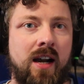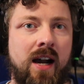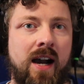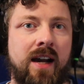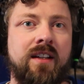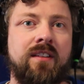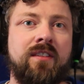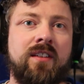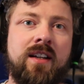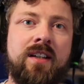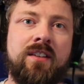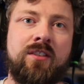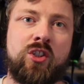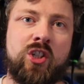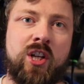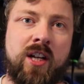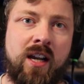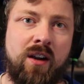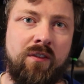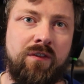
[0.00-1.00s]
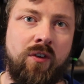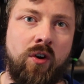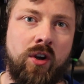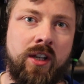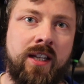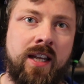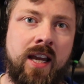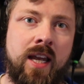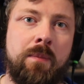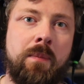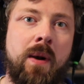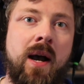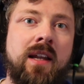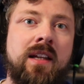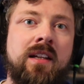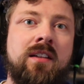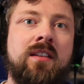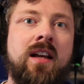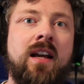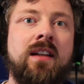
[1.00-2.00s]
I decided to check out 40k,
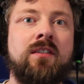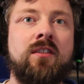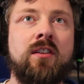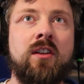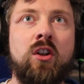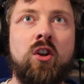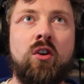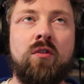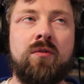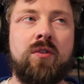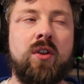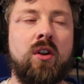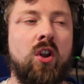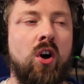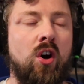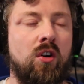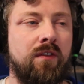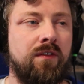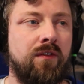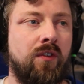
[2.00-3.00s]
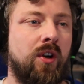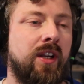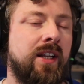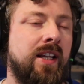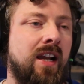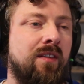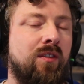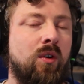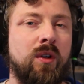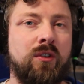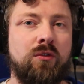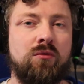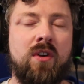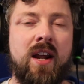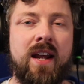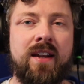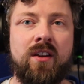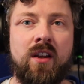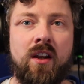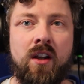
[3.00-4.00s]
partly because I love the lore of 40k. I've always
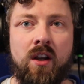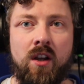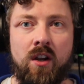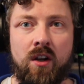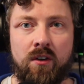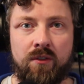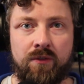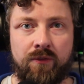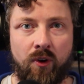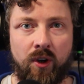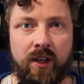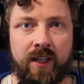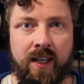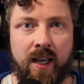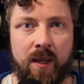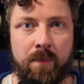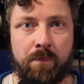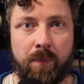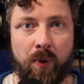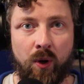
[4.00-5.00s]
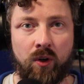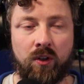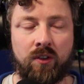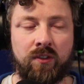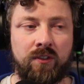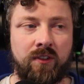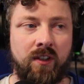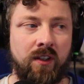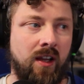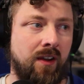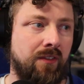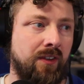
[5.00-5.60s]
read 40k books.